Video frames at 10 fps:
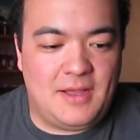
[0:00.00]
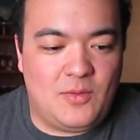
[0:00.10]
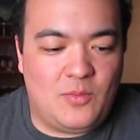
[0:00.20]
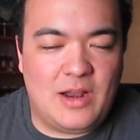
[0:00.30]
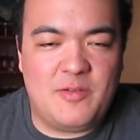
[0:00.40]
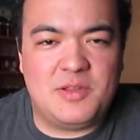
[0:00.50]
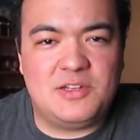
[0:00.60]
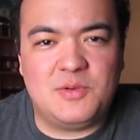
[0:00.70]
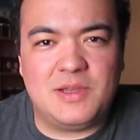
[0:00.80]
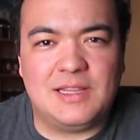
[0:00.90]
what I've
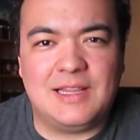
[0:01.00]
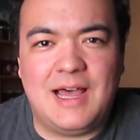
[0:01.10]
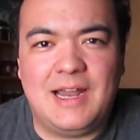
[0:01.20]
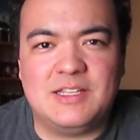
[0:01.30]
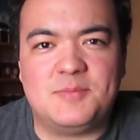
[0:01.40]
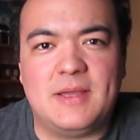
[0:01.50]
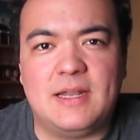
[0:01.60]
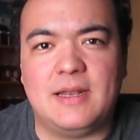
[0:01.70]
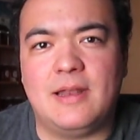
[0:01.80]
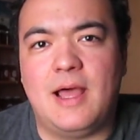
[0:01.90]
been doing a lot has
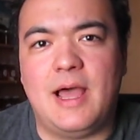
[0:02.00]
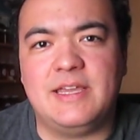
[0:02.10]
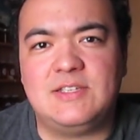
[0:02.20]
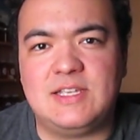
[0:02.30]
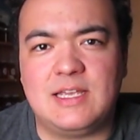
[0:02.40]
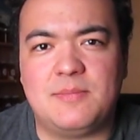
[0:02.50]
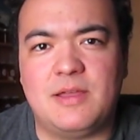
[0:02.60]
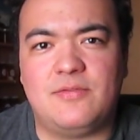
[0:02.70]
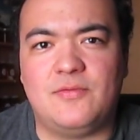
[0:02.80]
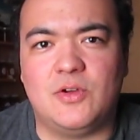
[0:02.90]
been icing
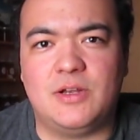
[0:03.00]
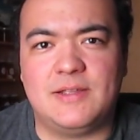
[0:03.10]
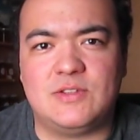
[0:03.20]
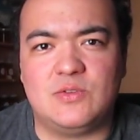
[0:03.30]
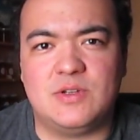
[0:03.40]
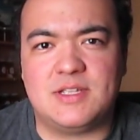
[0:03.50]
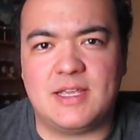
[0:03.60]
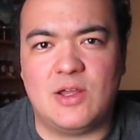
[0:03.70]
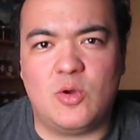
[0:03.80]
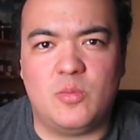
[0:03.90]
my foot as soon as I
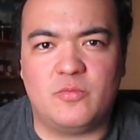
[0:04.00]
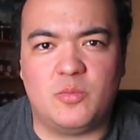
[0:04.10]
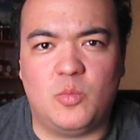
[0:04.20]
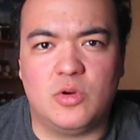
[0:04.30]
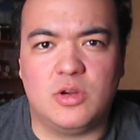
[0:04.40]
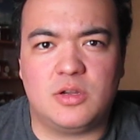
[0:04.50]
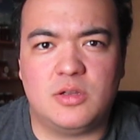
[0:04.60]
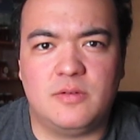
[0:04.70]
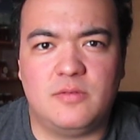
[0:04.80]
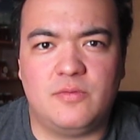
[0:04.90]
get home from work
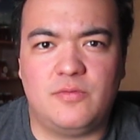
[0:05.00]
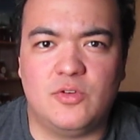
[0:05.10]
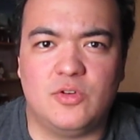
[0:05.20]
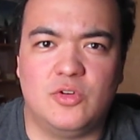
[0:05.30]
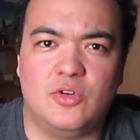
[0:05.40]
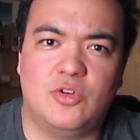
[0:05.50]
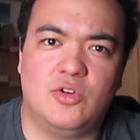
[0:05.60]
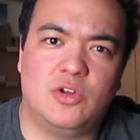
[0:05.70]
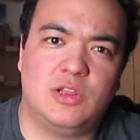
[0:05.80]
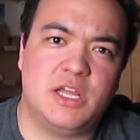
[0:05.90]

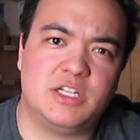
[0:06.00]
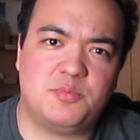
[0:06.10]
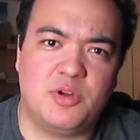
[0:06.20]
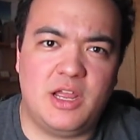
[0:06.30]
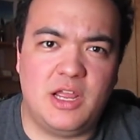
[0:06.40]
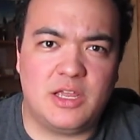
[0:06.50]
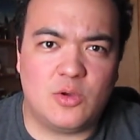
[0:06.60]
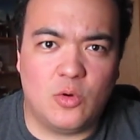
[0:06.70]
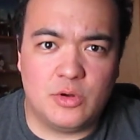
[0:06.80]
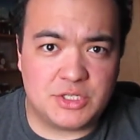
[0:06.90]
for a lunch
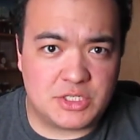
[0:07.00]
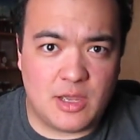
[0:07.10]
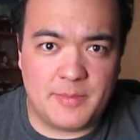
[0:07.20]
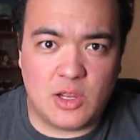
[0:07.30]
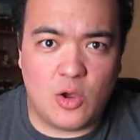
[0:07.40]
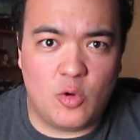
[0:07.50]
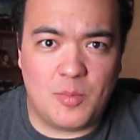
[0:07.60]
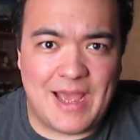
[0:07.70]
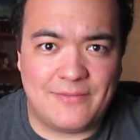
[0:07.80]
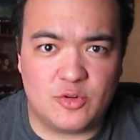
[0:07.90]
break, or just coming
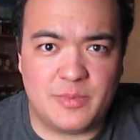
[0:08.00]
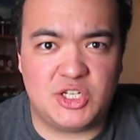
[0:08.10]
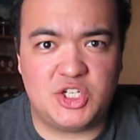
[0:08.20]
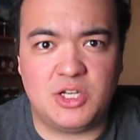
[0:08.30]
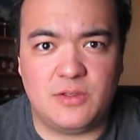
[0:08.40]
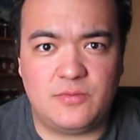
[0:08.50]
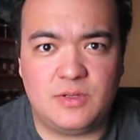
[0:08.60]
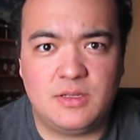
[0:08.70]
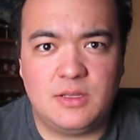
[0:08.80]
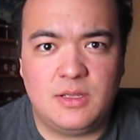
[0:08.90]
home after my
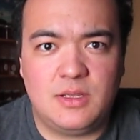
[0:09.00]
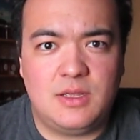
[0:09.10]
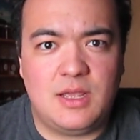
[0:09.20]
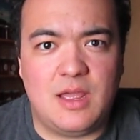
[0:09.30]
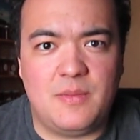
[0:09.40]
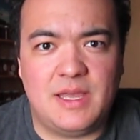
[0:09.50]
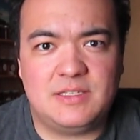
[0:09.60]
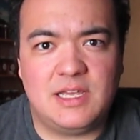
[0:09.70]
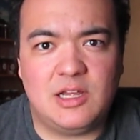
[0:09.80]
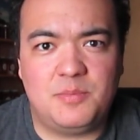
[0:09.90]
shift, and
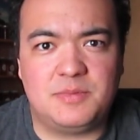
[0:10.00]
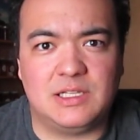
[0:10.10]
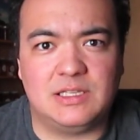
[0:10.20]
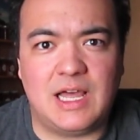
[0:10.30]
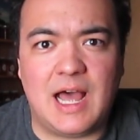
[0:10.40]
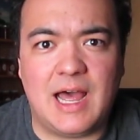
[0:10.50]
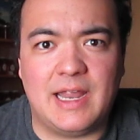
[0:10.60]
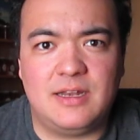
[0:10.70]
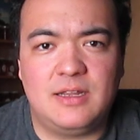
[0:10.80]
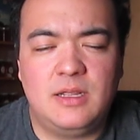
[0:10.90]
that's helped a
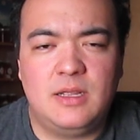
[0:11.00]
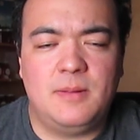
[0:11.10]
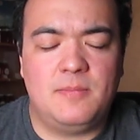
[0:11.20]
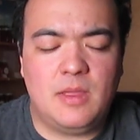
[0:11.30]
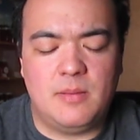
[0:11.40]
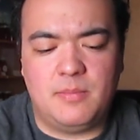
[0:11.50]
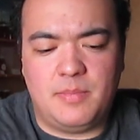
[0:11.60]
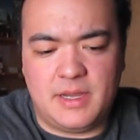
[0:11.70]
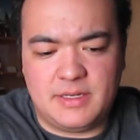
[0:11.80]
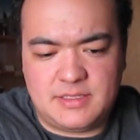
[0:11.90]
lot.
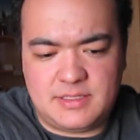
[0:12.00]
But